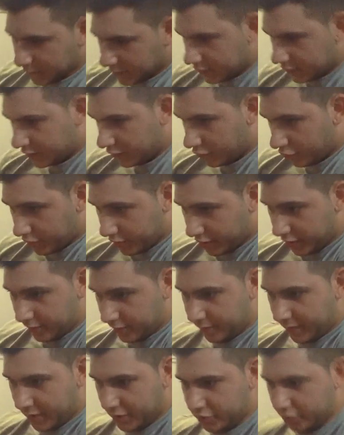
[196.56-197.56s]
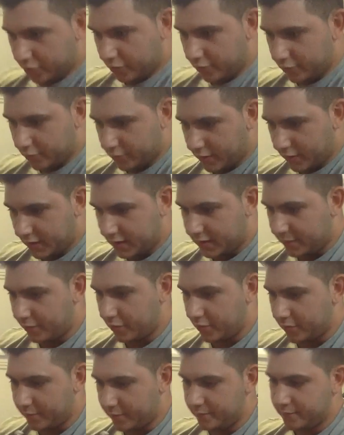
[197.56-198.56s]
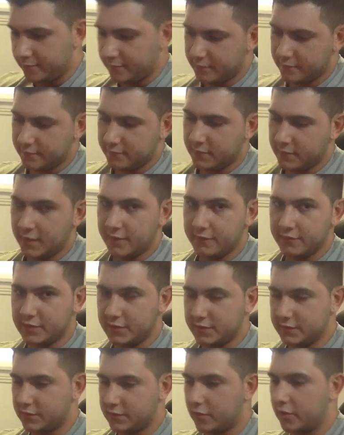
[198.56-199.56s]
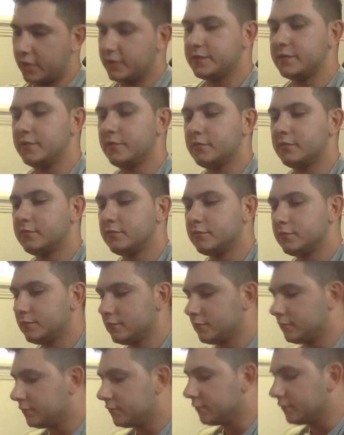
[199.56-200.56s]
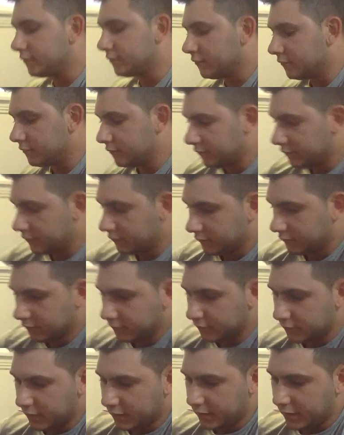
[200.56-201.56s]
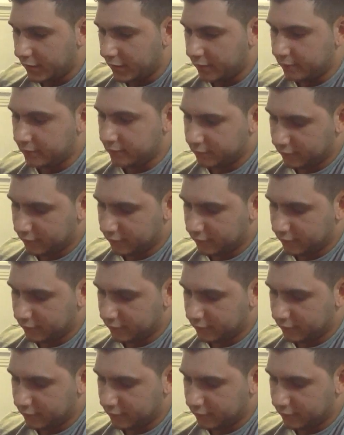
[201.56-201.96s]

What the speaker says: just hook it in, make sure at the bottom everything's alright still. And then